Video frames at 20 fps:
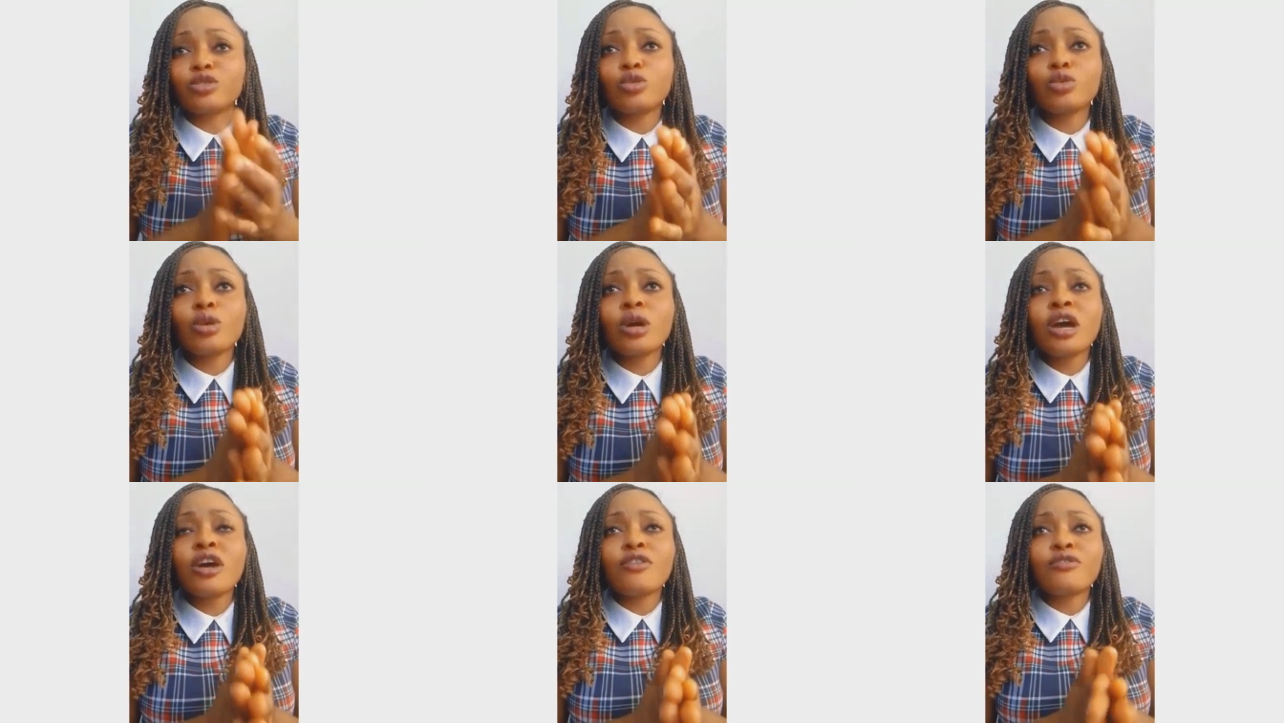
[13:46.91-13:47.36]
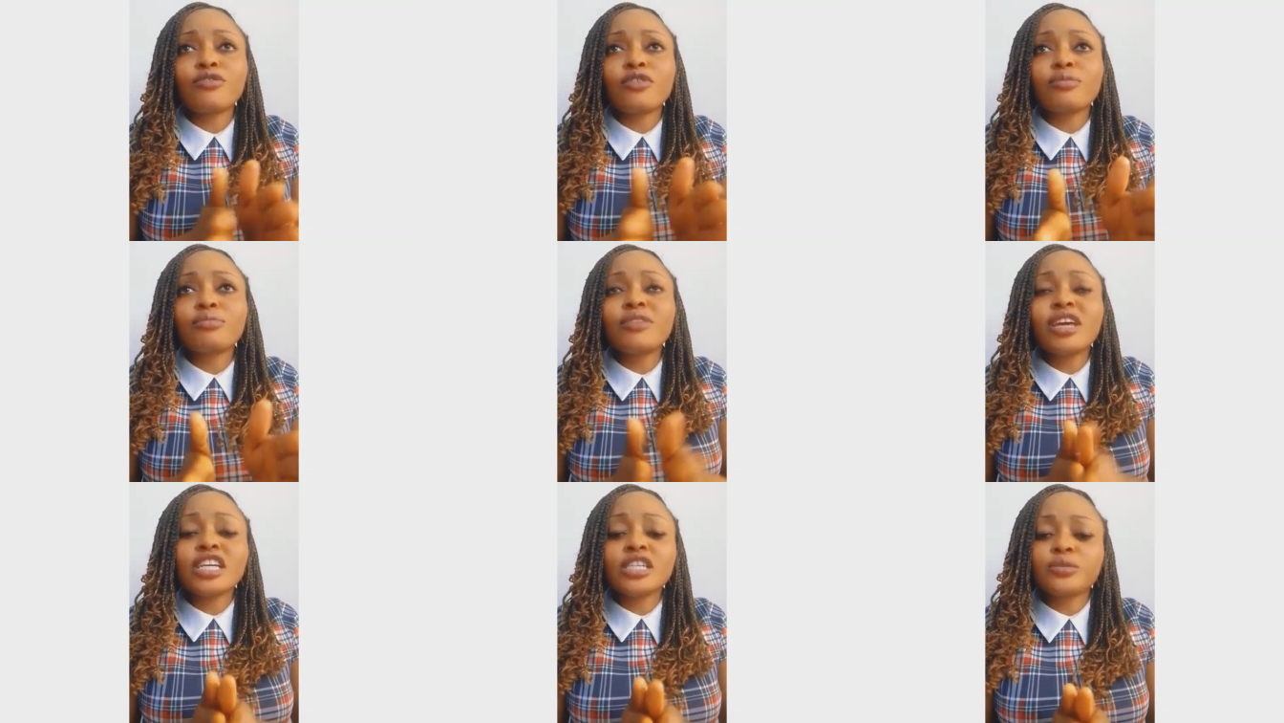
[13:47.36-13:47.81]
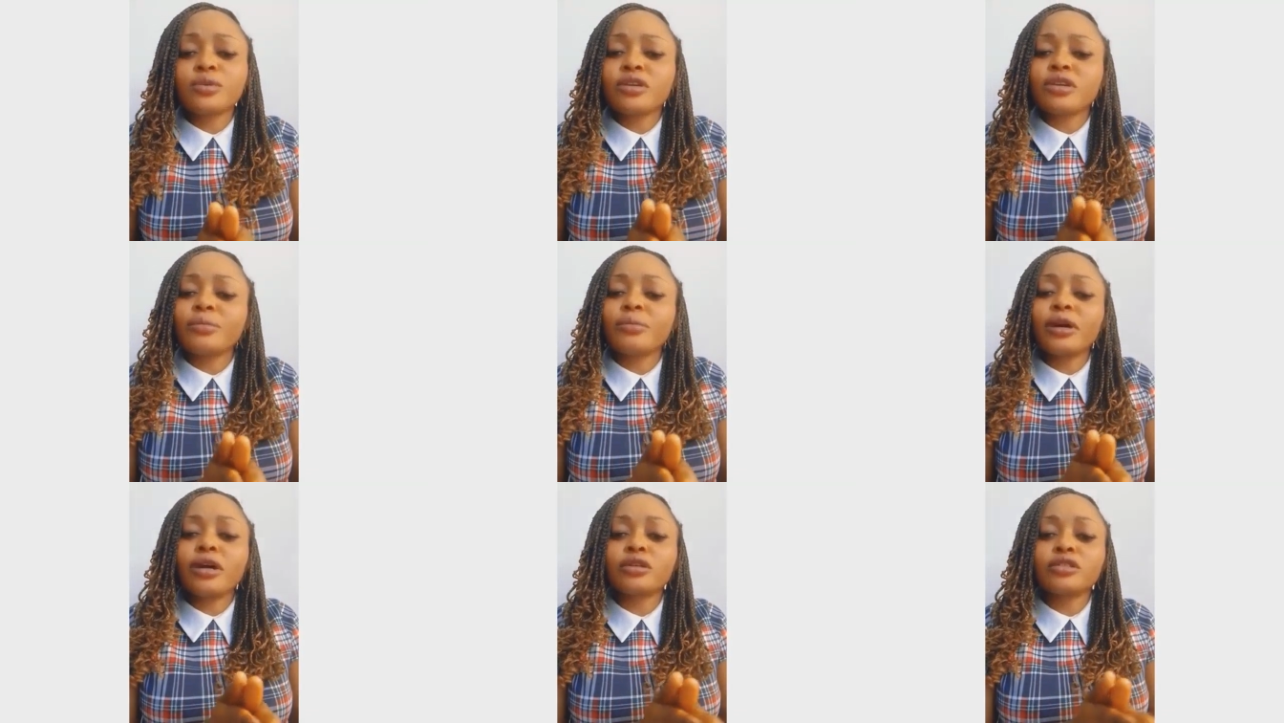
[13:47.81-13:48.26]
So from there, he
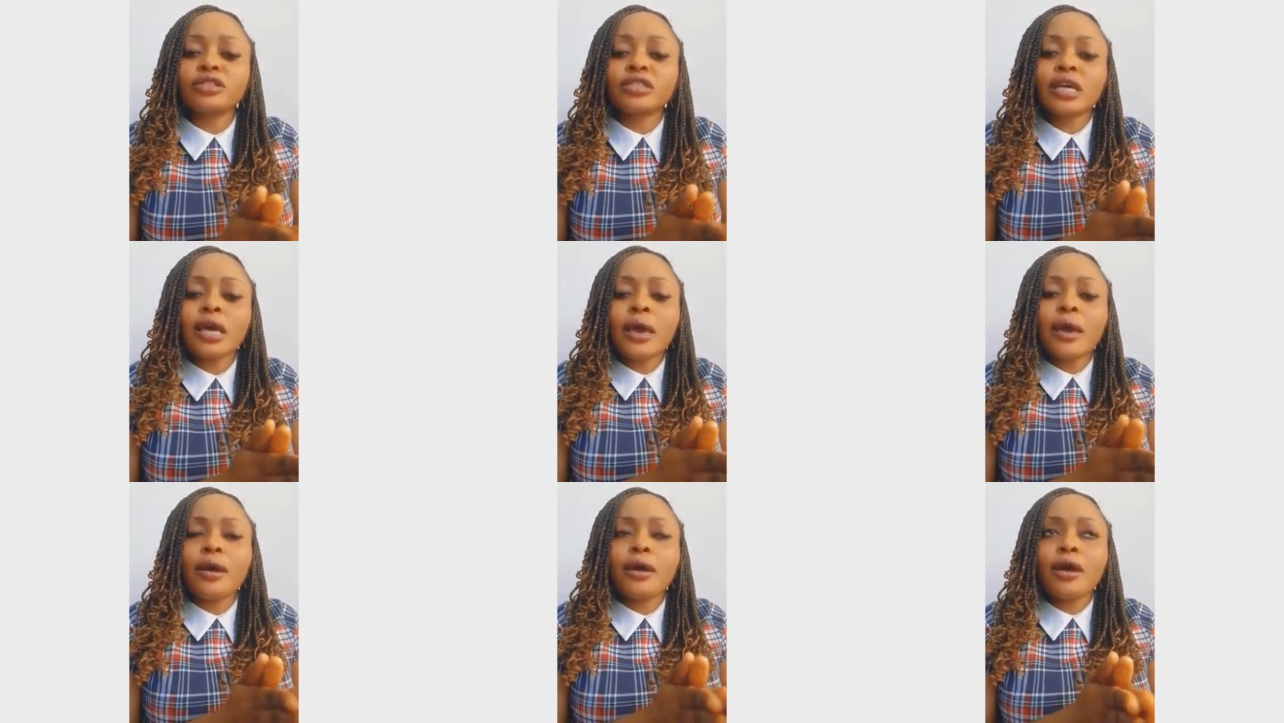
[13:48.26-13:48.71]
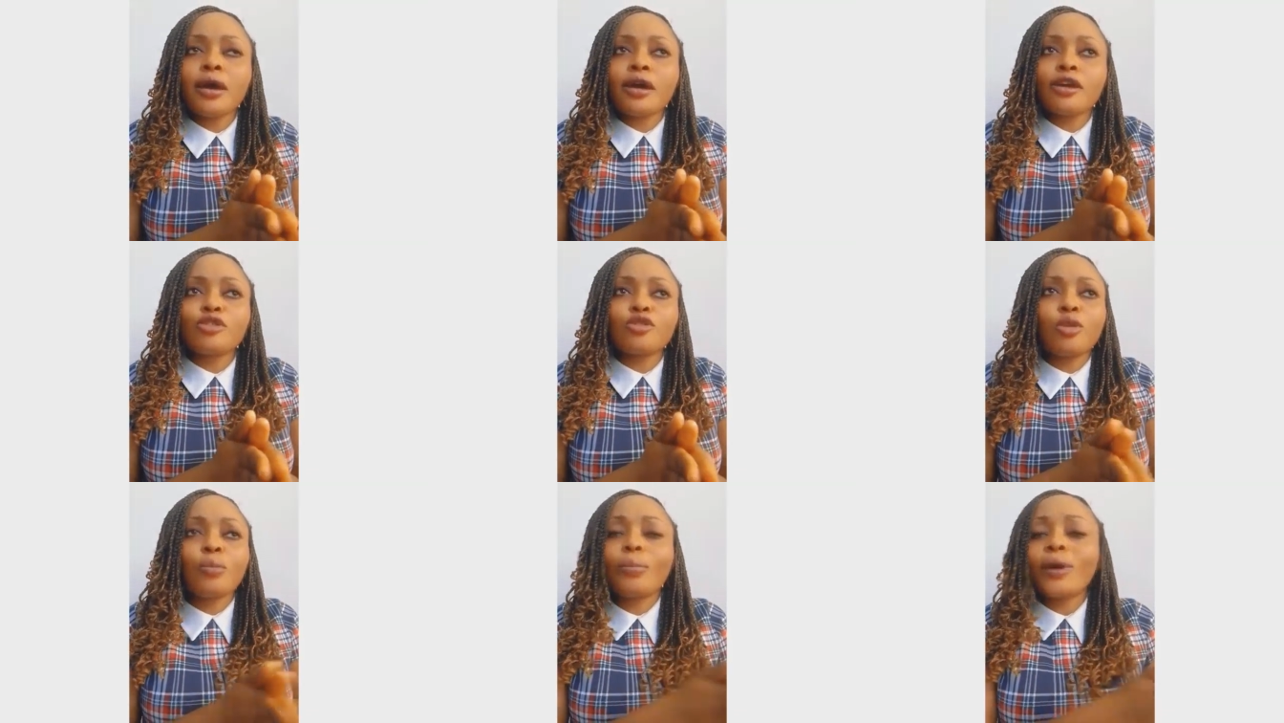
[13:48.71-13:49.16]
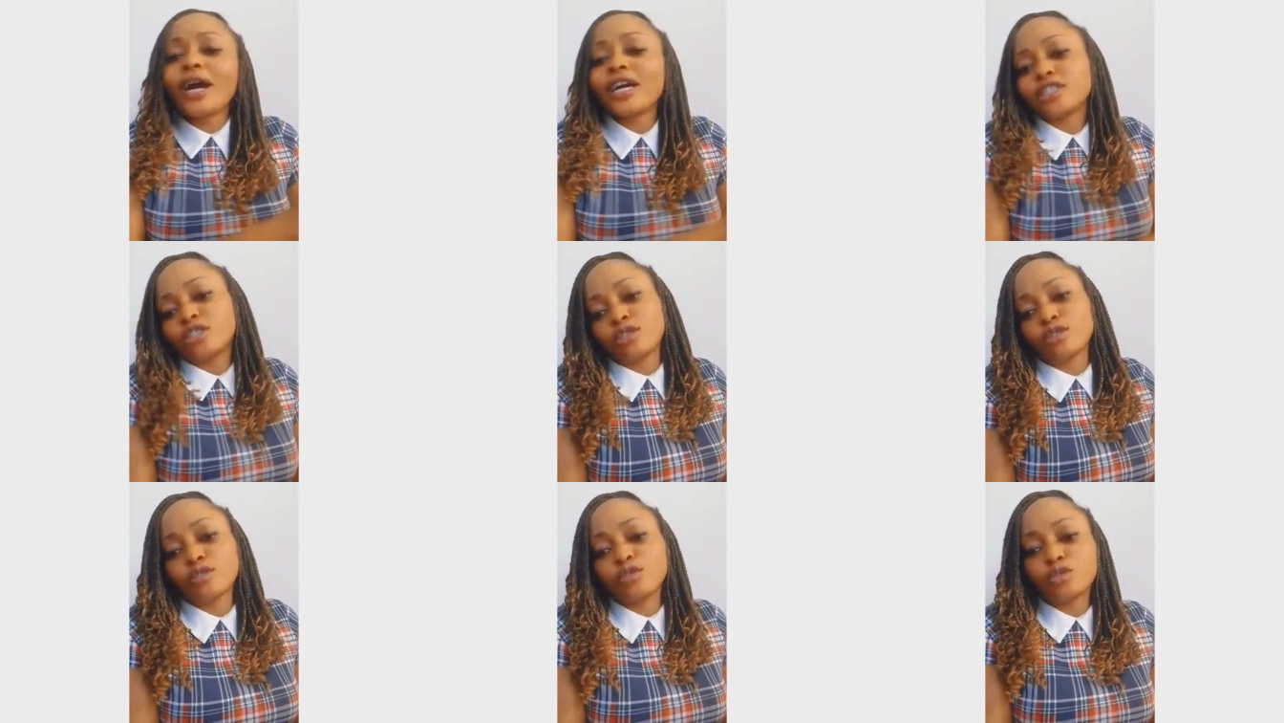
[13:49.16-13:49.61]
spoke about your
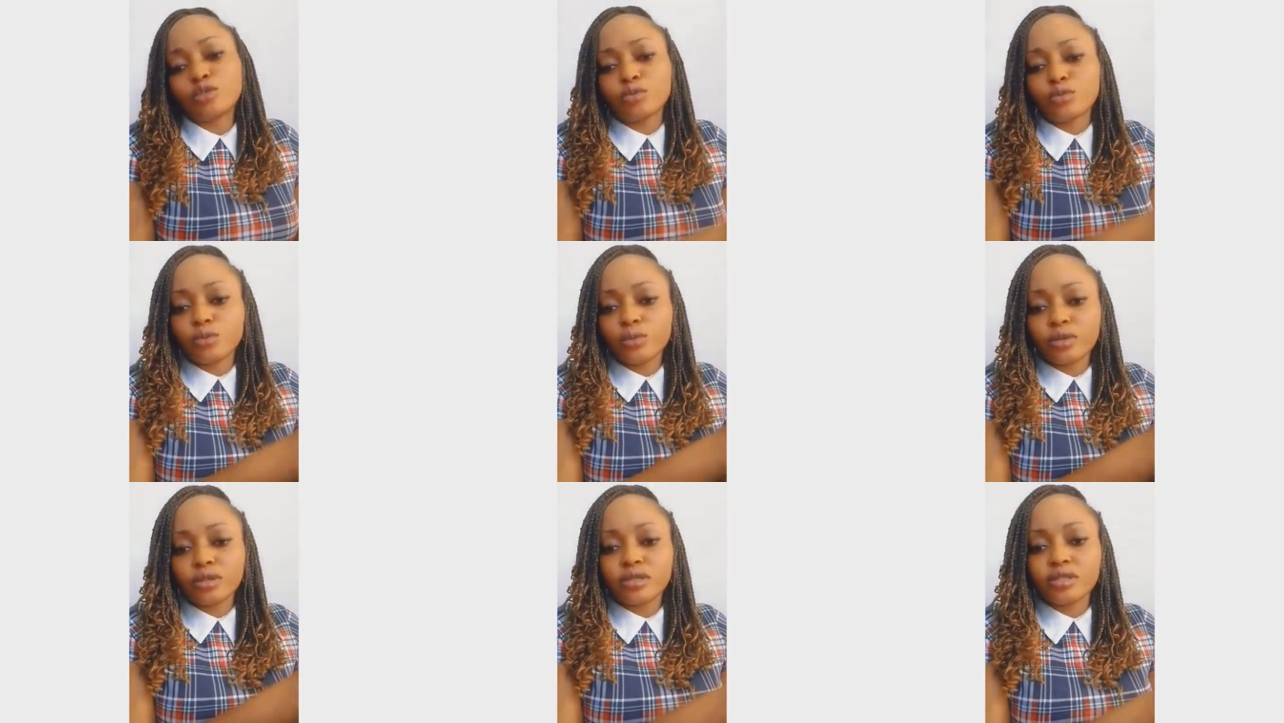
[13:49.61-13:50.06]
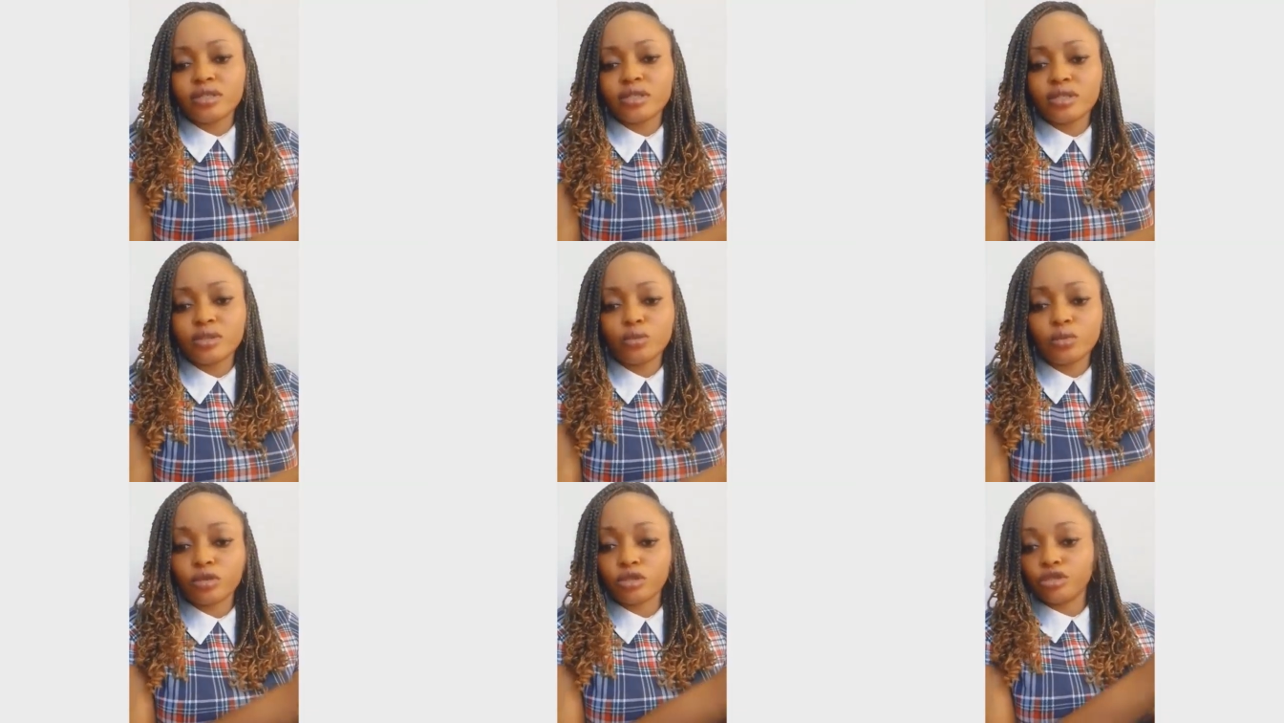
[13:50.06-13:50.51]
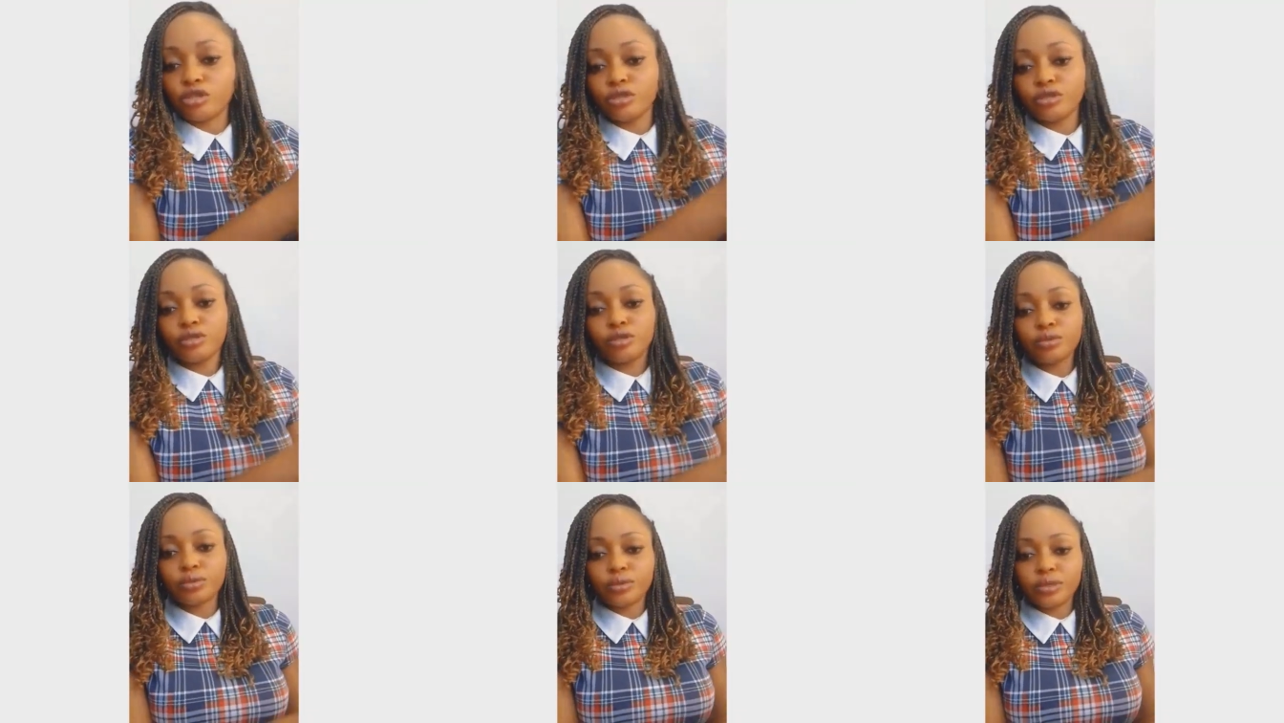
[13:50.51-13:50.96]
passion towards what
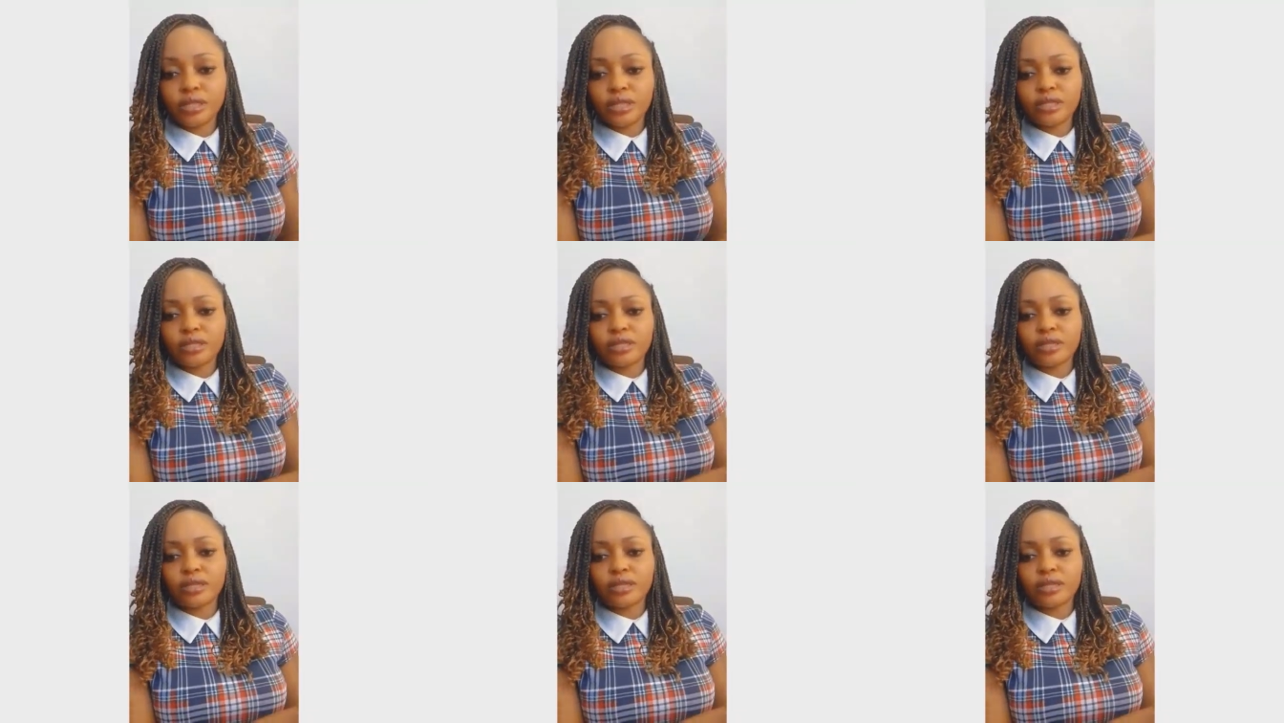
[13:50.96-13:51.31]
you're doing.